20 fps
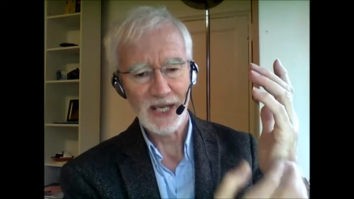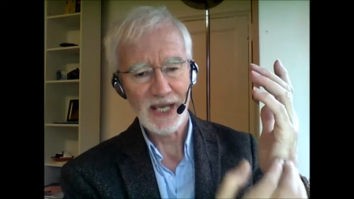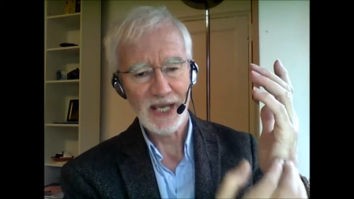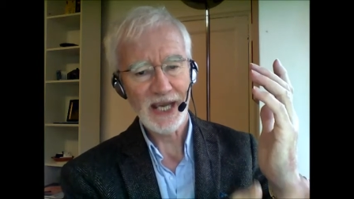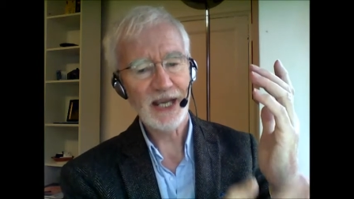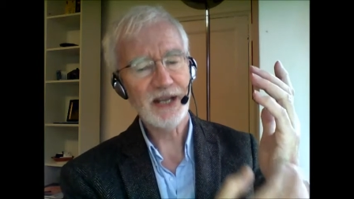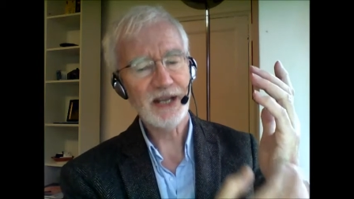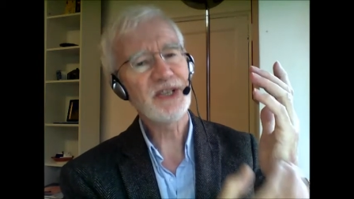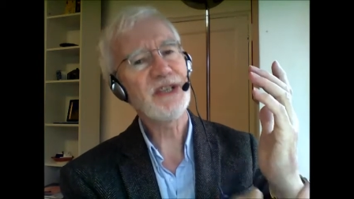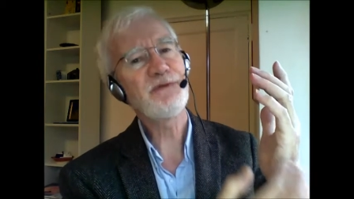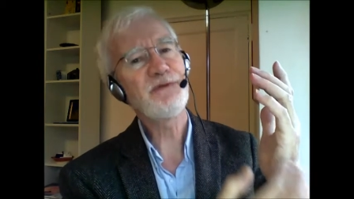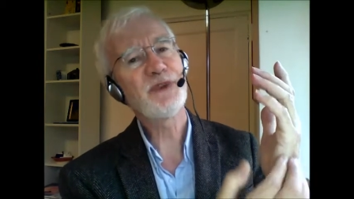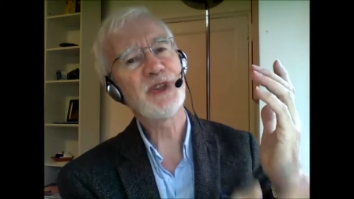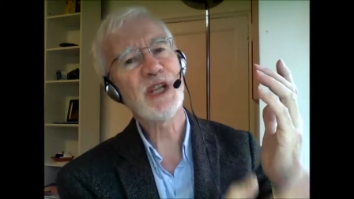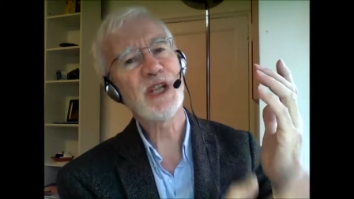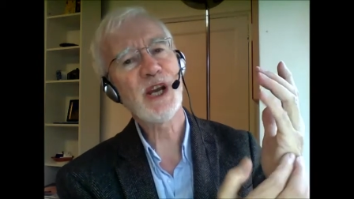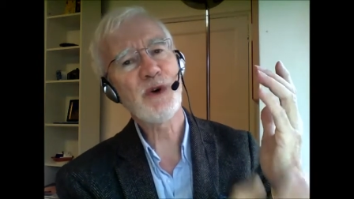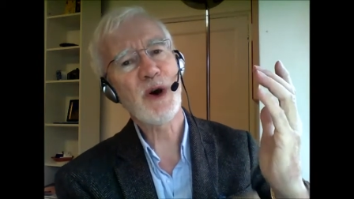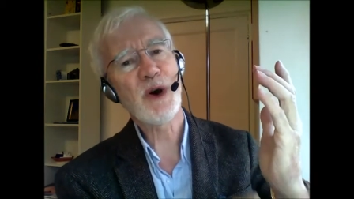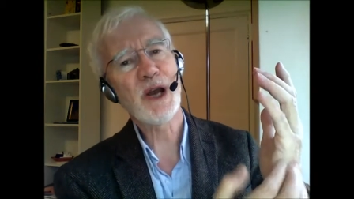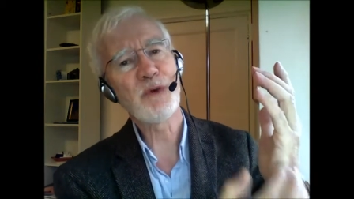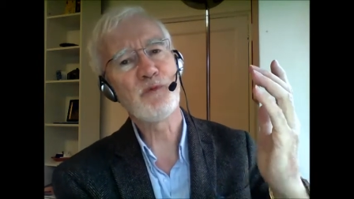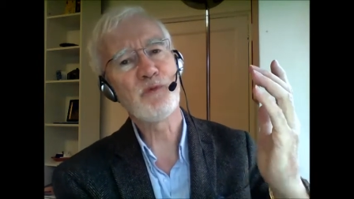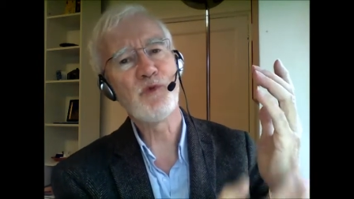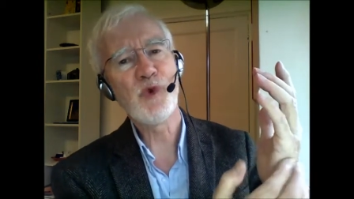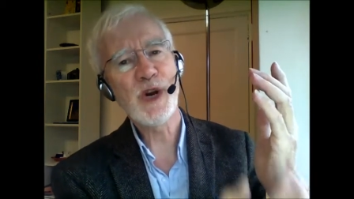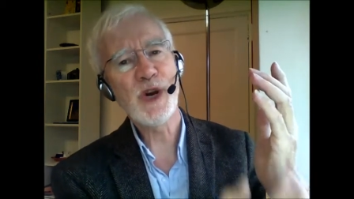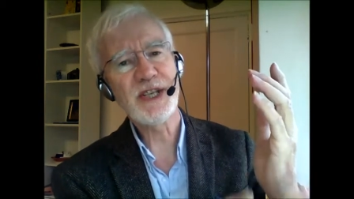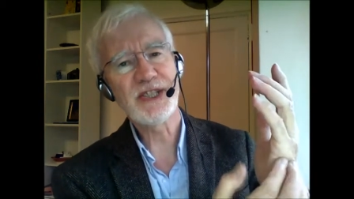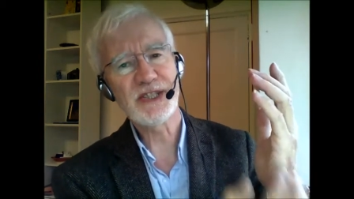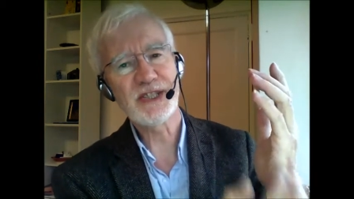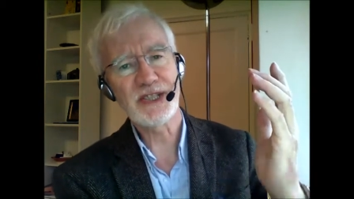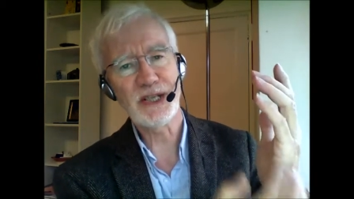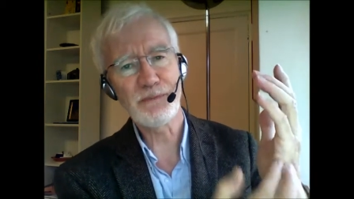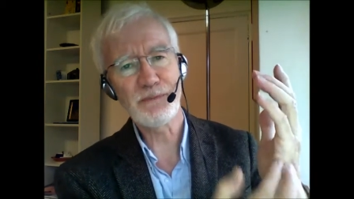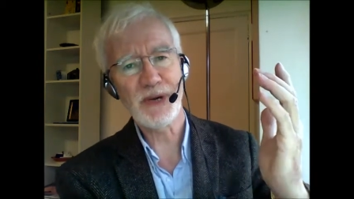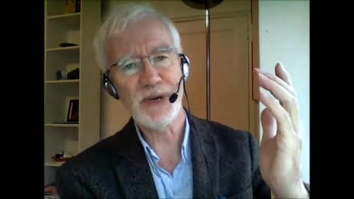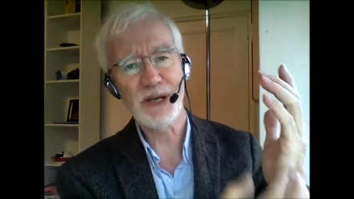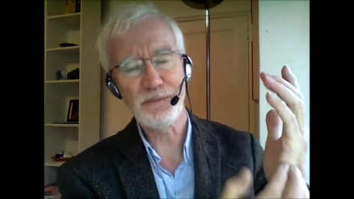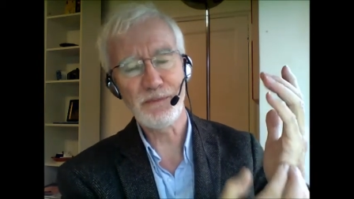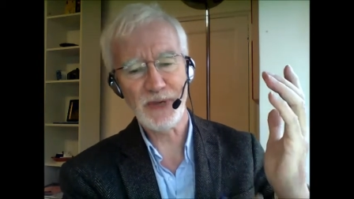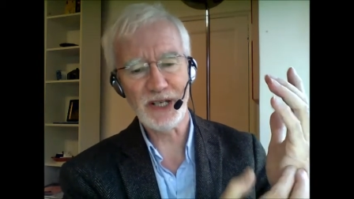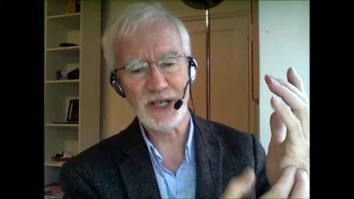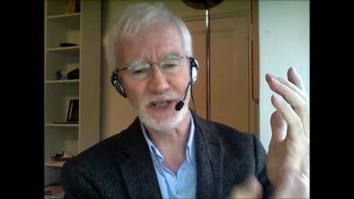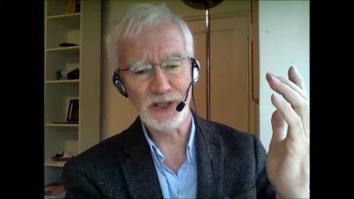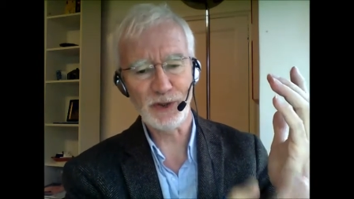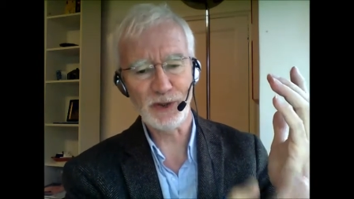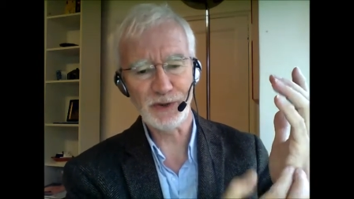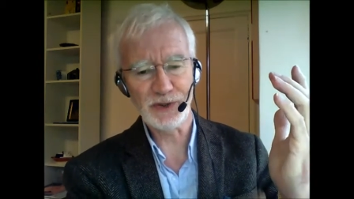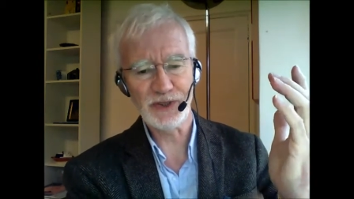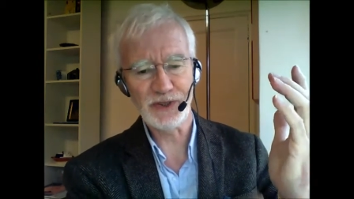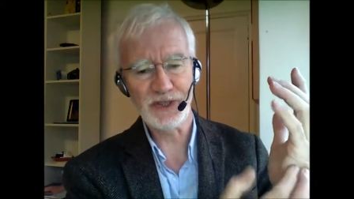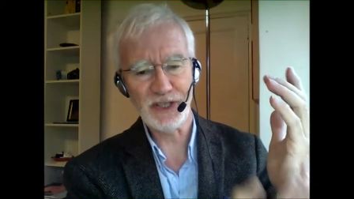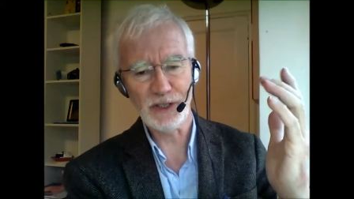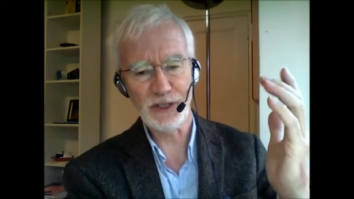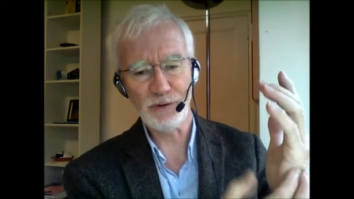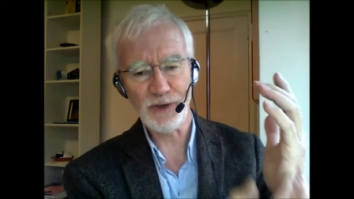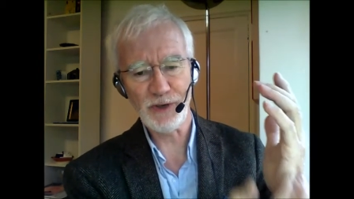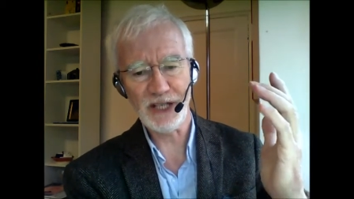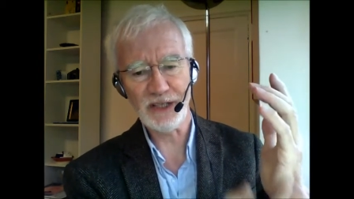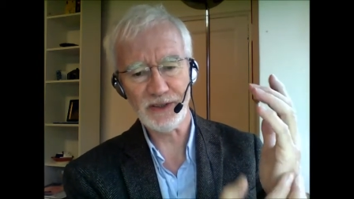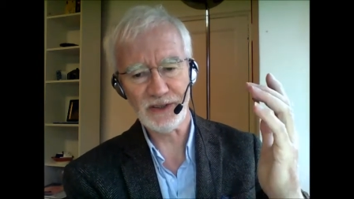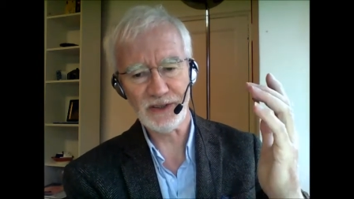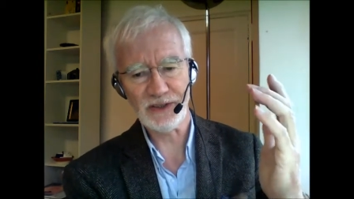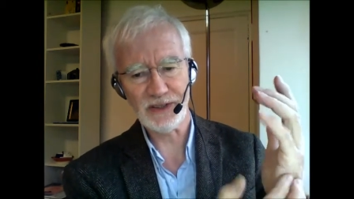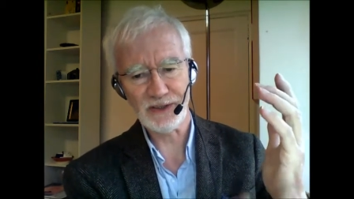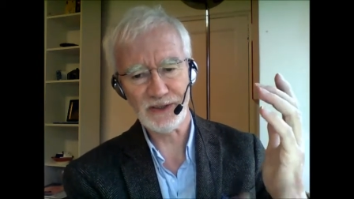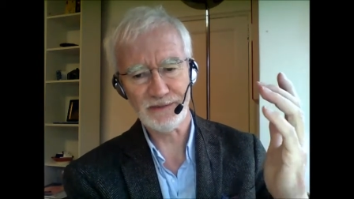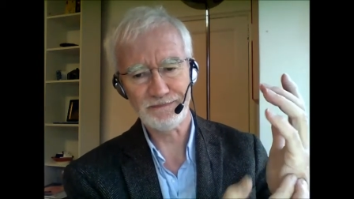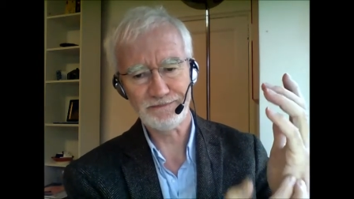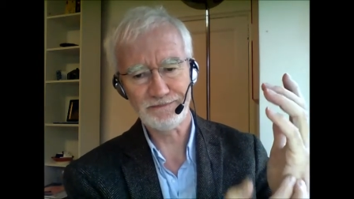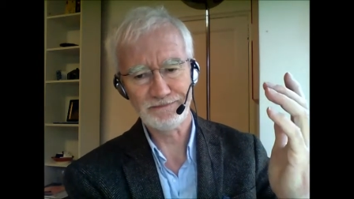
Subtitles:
and even though I'm wasting my money on cigarettes,